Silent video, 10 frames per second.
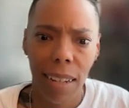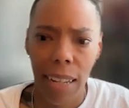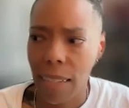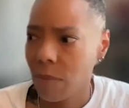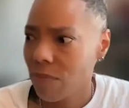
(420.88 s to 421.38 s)

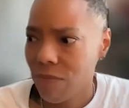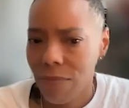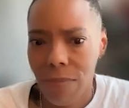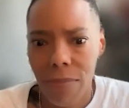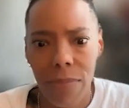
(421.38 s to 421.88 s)
Like,
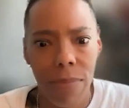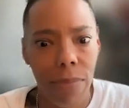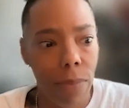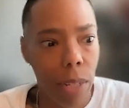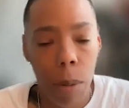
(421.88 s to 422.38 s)

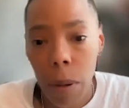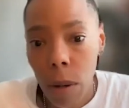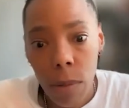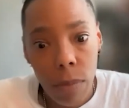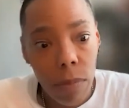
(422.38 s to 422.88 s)
think
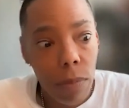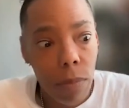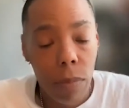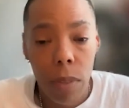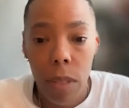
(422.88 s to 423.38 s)
about
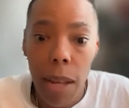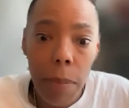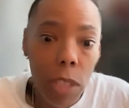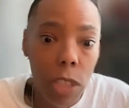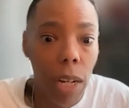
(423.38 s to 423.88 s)

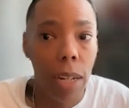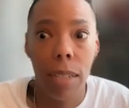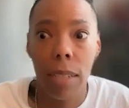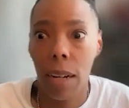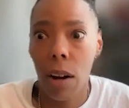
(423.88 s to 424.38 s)
climate
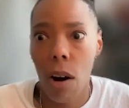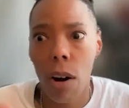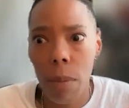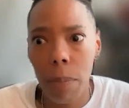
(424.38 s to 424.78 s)
change, like our, our